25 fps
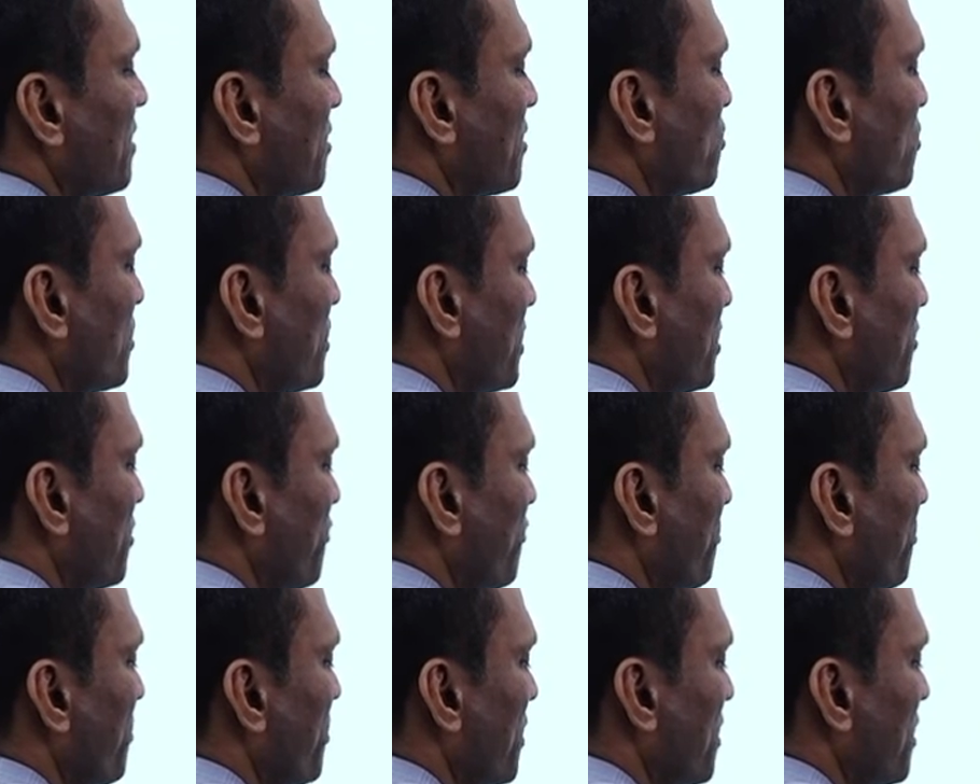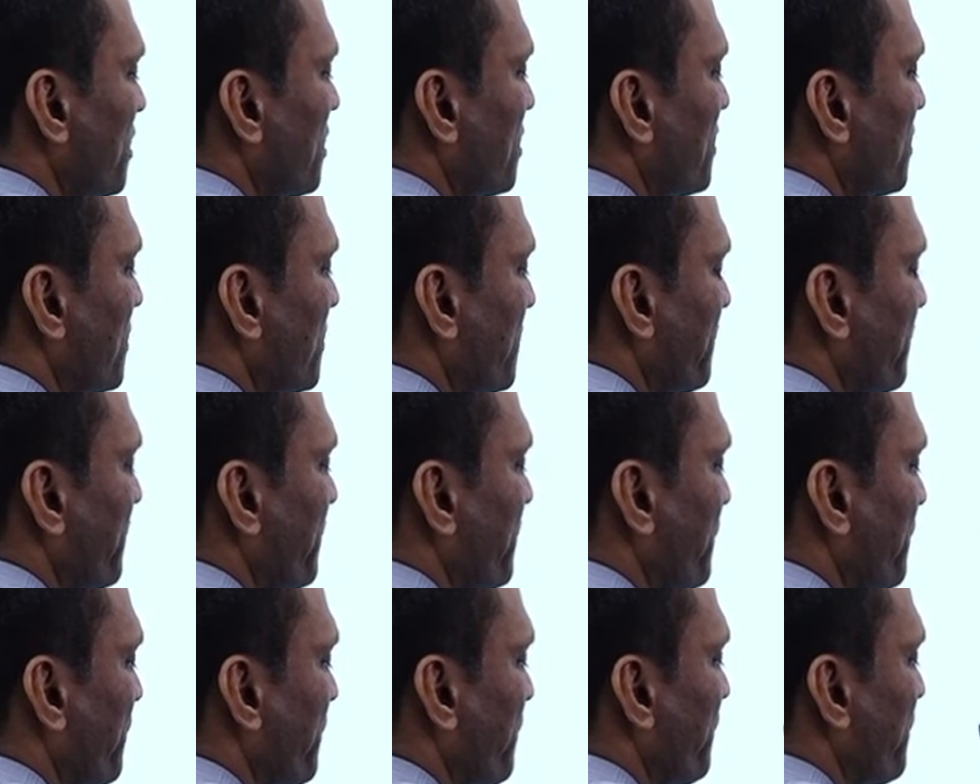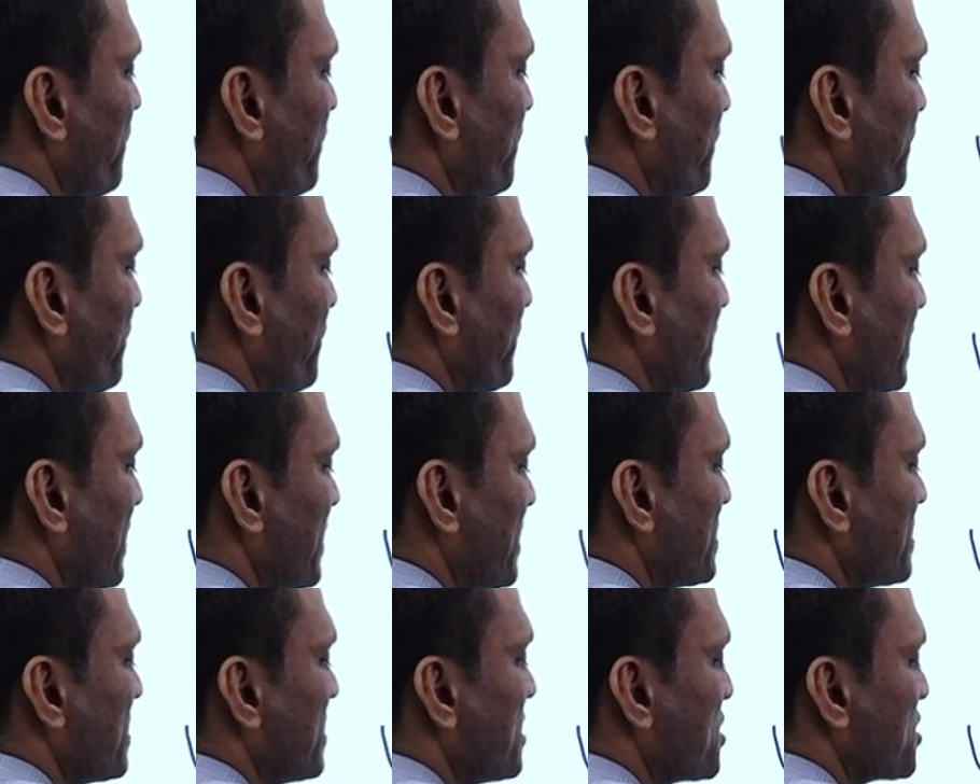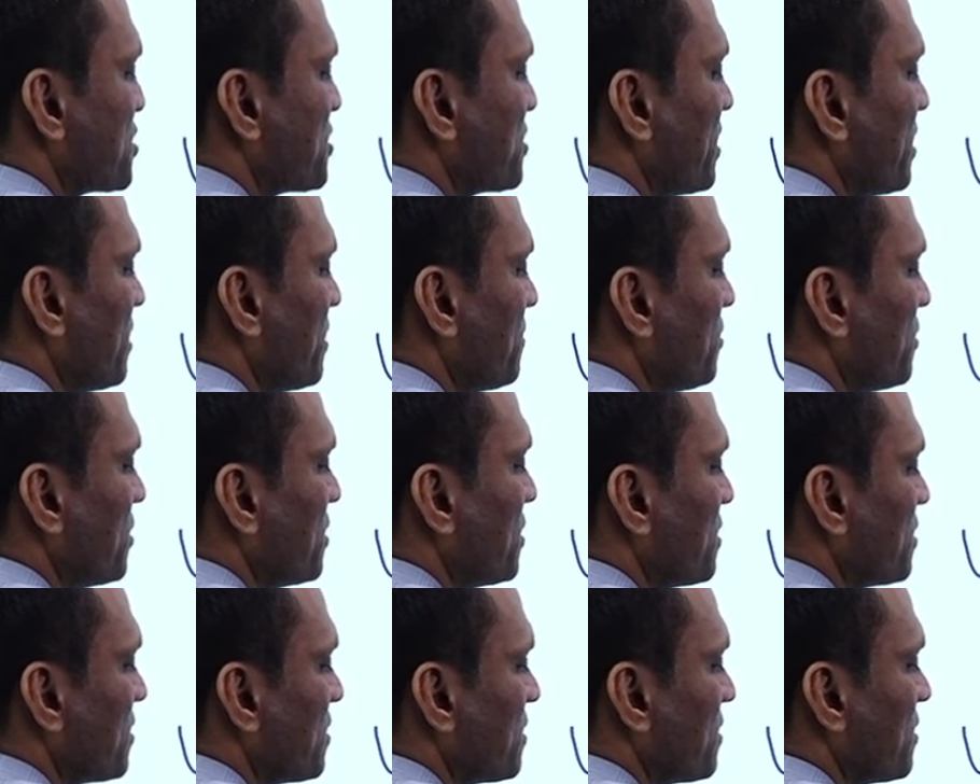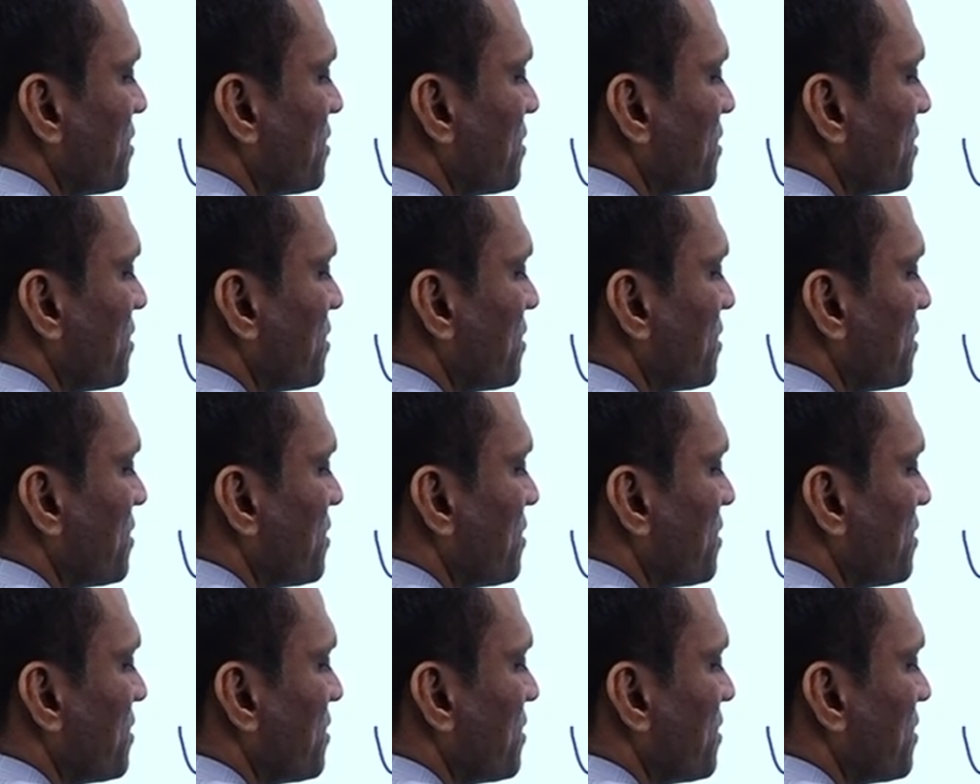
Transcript: good enough book, traditional book.